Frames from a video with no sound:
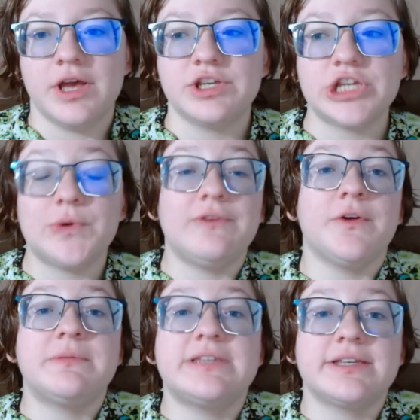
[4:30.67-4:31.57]
So we
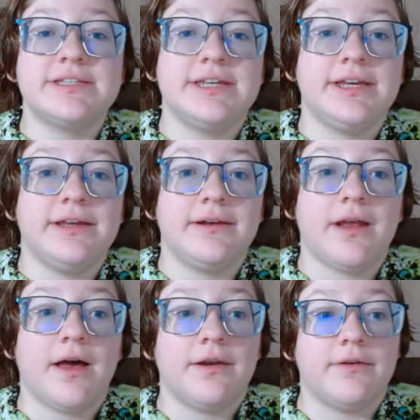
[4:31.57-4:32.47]
filmed 16
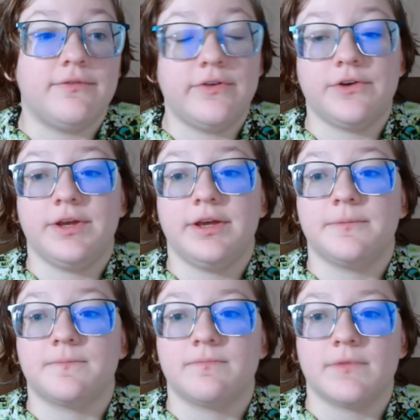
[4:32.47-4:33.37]
out of
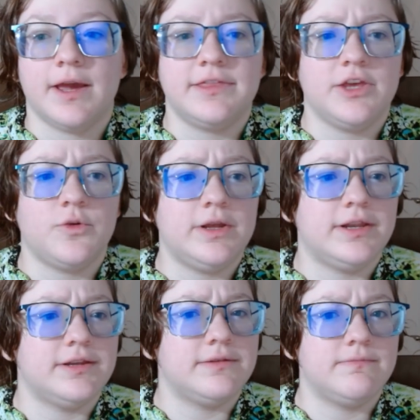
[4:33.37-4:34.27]
varying, I think we
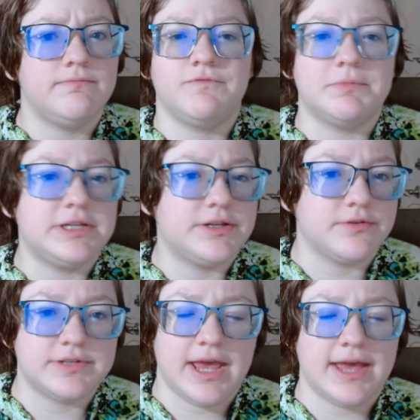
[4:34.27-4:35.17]
did from
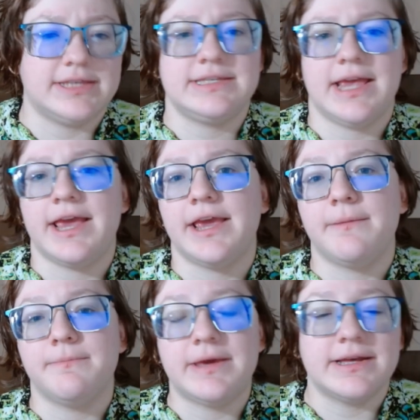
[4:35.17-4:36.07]
tiers S,
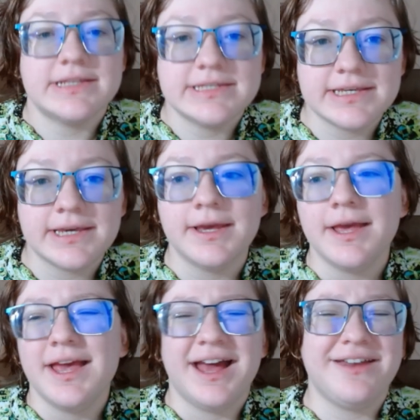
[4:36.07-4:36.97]
A, B, and C.
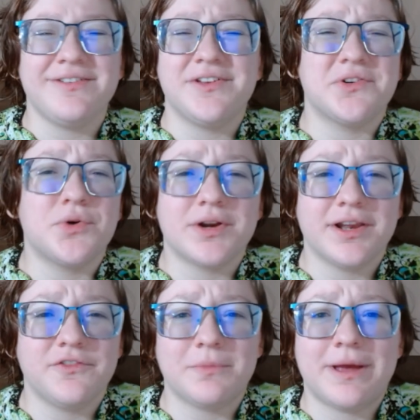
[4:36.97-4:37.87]
I didn't really record
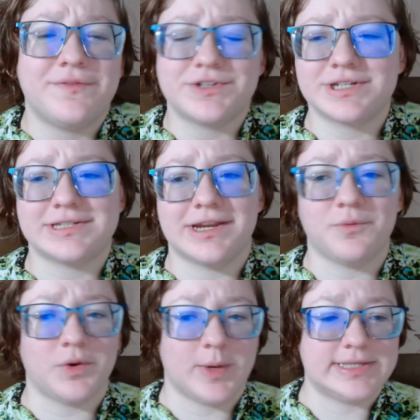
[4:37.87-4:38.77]
any from F just because I didn't
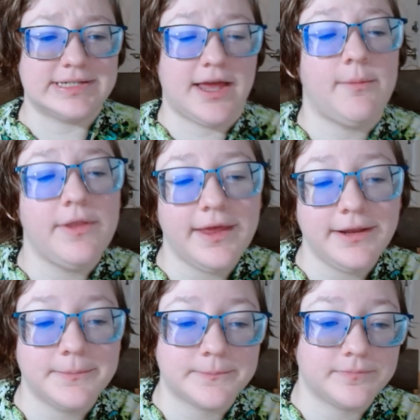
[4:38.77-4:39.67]
want to waste the time on
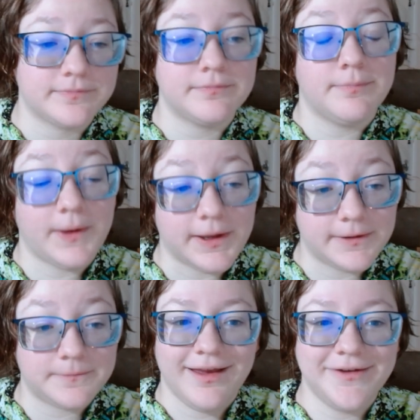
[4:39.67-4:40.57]
that.
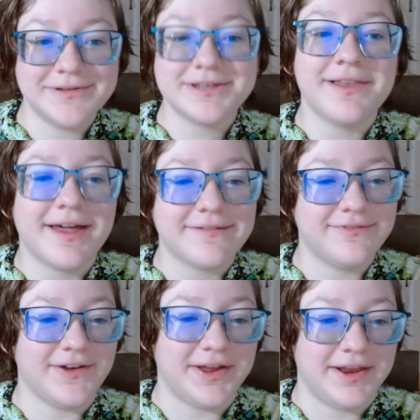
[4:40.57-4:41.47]
But it was a lot of
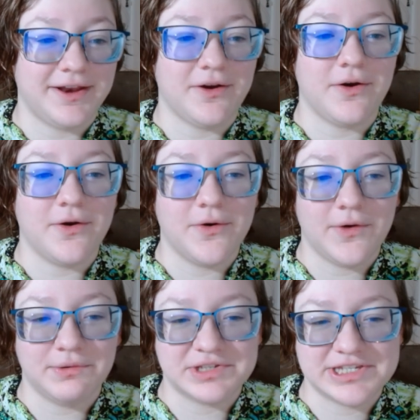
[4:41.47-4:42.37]
fun, and
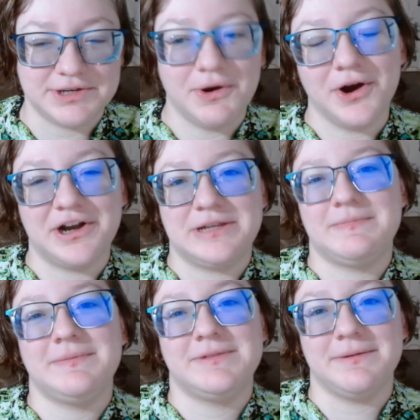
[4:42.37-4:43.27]
it was so hard
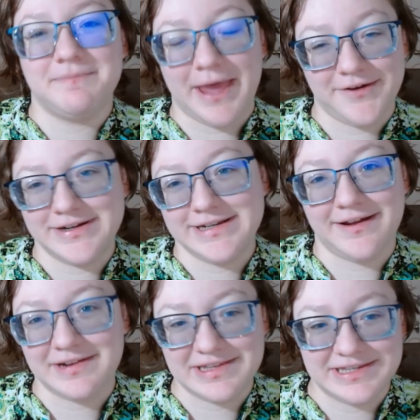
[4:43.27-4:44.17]
to pare it
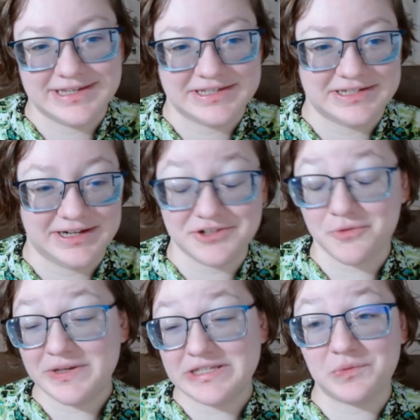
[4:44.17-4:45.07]
down to these 16. I
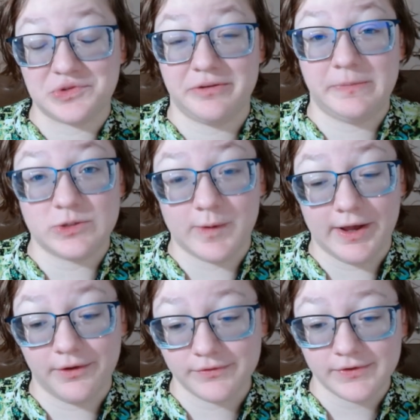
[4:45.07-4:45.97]
told myself it was going to be
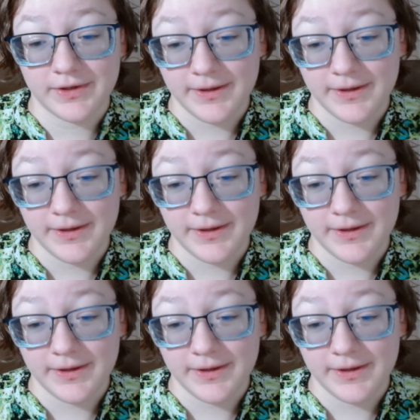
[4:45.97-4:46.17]
12.